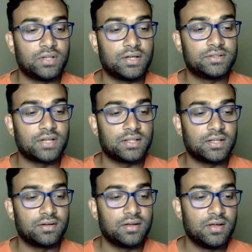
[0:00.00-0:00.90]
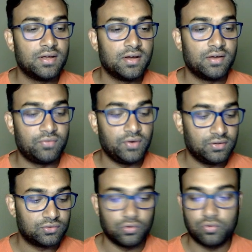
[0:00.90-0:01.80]
That is another trick.
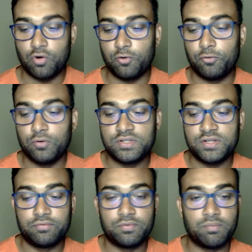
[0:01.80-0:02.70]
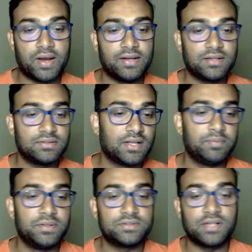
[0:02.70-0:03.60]
So control shift minus, that
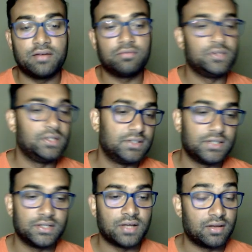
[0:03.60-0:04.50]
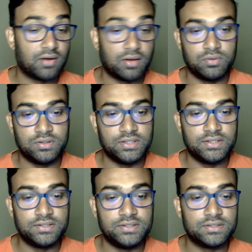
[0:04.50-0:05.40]
means I have deleted, I will
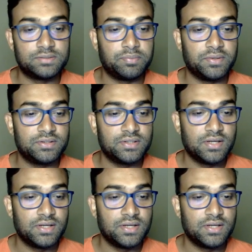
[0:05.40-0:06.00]
delete this page,